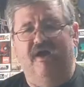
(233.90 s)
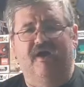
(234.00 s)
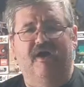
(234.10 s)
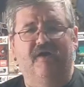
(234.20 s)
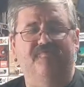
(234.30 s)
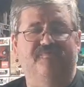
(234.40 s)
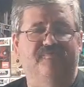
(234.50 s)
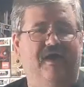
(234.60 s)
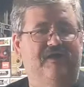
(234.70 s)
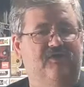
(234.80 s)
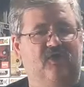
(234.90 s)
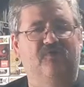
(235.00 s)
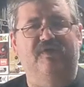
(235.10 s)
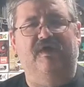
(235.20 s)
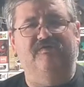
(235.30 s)
I
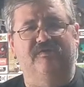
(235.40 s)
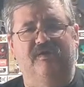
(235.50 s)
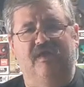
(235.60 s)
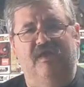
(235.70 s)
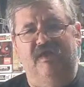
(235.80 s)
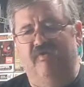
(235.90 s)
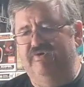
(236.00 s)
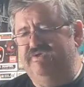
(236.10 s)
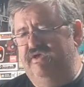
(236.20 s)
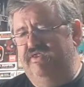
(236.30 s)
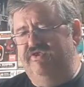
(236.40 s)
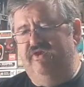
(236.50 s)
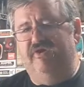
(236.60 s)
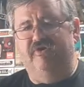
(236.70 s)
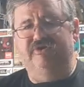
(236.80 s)
know that it was in the
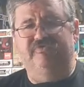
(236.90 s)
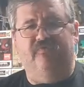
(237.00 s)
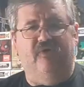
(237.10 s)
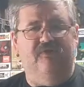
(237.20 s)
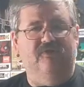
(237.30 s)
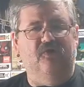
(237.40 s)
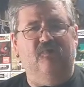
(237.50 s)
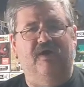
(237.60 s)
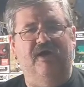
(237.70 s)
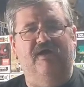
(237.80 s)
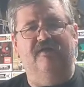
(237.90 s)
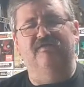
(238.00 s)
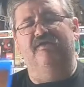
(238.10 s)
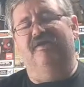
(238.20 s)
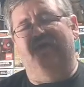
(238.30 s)
theaters for a little
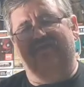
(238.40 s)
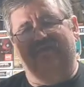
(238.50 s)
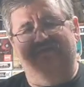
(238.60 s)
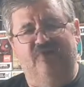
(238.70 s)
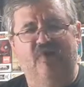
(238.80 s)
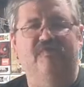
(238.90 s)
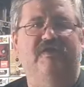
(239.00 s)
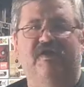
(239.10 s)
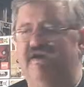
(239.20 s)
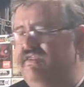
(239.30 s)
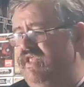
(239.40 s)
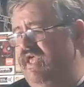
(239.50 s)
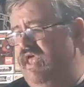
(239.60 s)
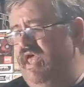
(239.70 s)
while, and then COVID hit,